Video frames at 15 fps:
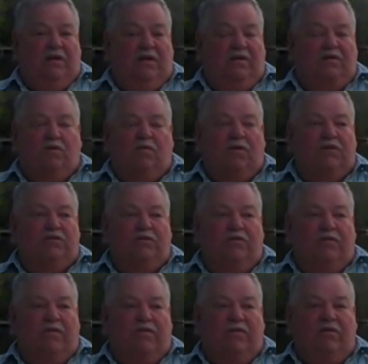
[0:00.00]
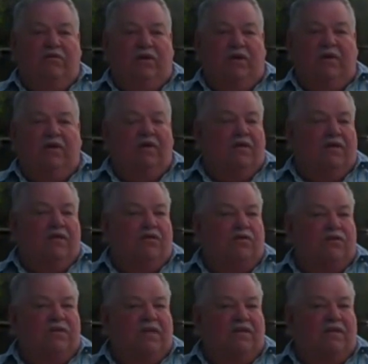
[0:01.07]
So once you're over 30,
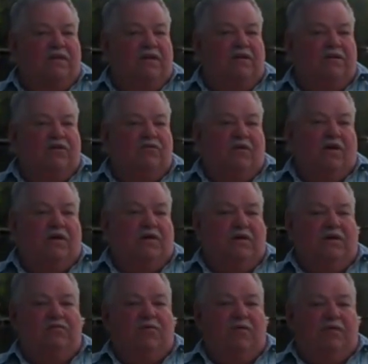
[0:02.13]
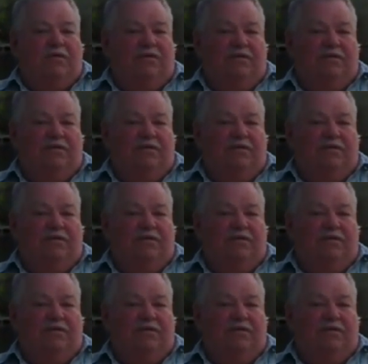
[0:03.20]
there's nothing there to draw you anymore.